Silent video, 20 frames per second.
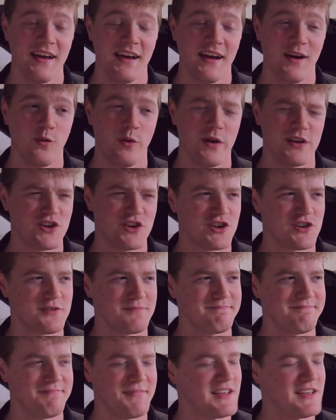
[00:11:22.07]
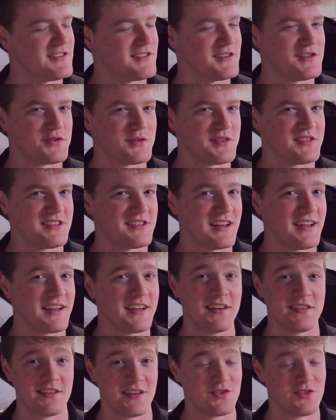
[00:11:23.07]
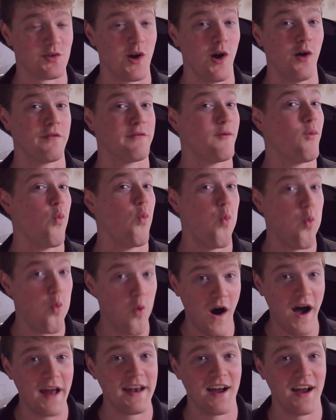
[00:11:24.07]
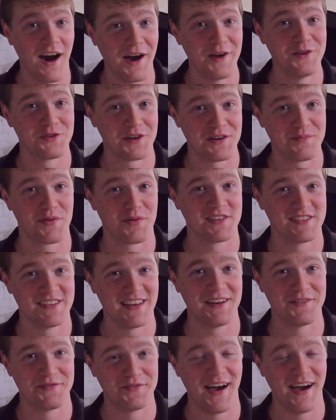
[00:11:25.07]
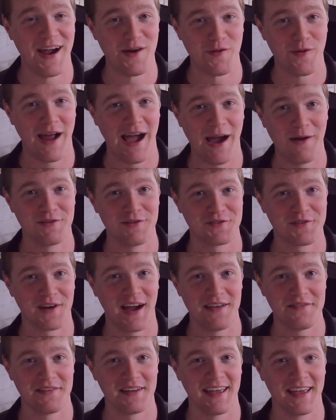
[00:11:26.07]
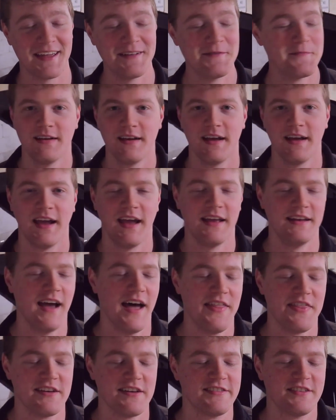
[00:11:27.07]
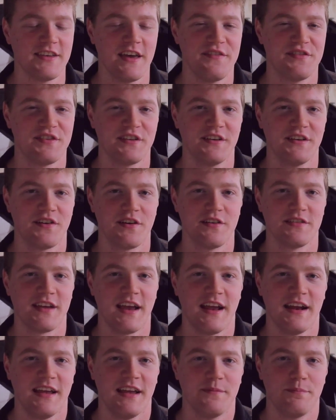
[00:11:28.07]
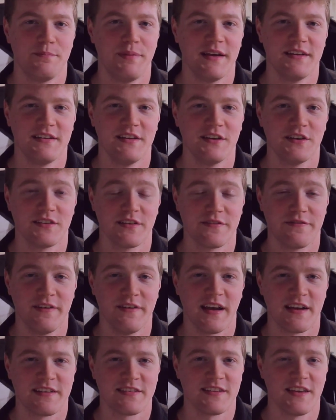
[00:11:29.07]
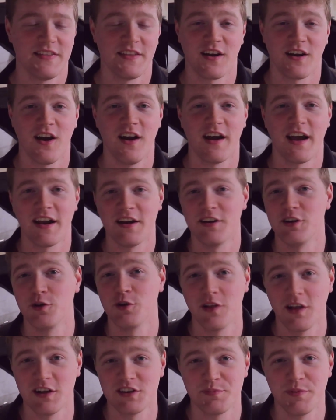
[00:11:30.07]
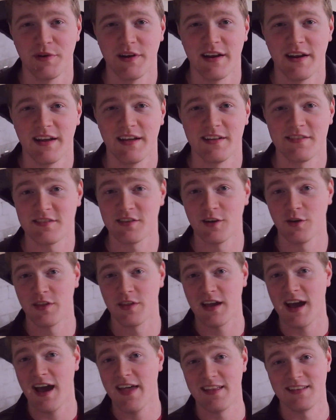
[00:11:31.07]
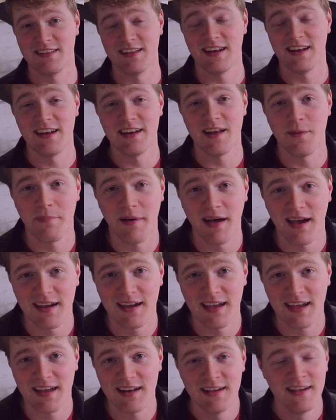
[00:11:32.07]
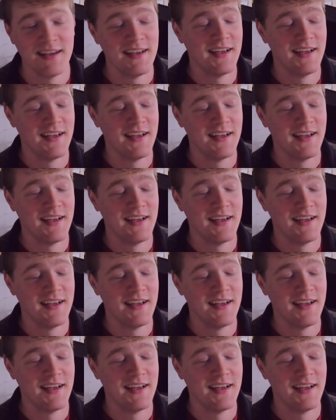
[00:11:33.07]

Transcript: which is interesting because it drove 100% fine when I was driving it. And not that a slave cylinder is any big deal to fix, and the car got a new clutch put in it, so the guy that did end up buying it